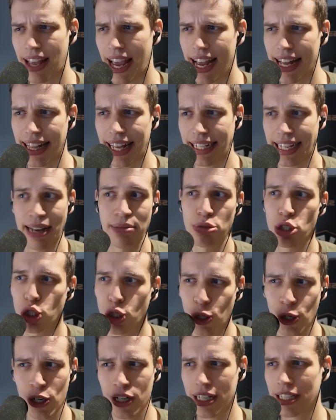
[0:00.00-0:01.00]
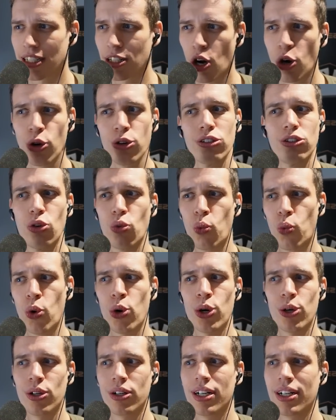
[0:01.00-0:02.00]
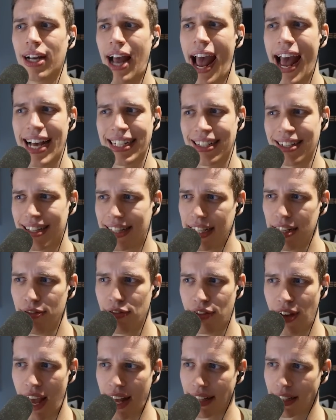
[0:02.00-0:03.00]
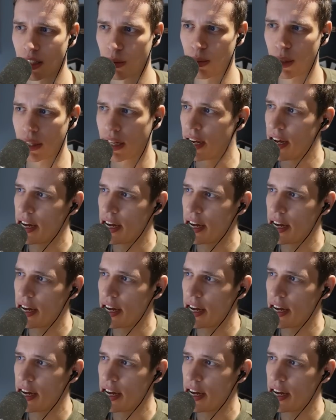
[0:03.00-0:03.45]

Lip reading: Like, I'm sure it's going to work as a defense, but